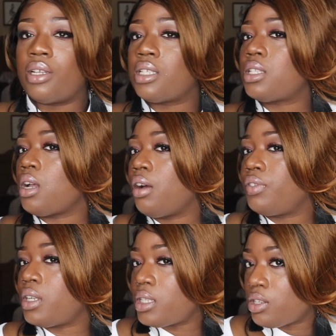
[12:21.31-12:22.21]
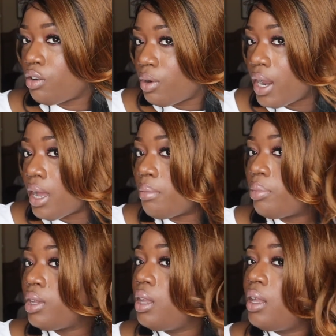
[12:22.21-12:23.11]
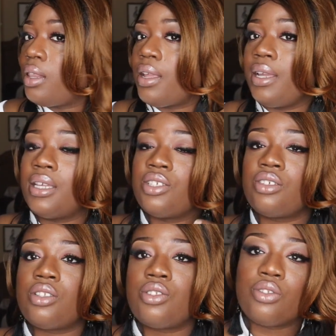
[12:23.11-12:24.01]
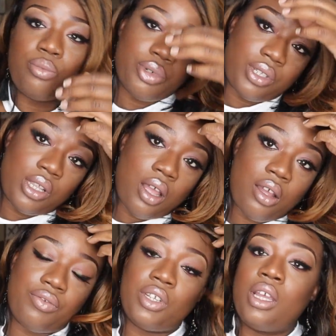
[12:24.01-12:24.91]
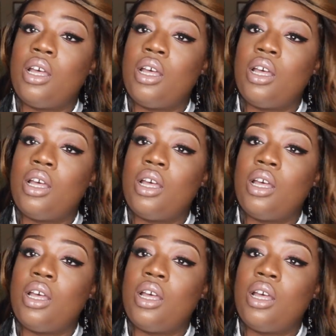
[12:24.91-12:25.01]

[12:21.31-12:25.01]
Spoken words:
it's soft as crap, like it's just super soft.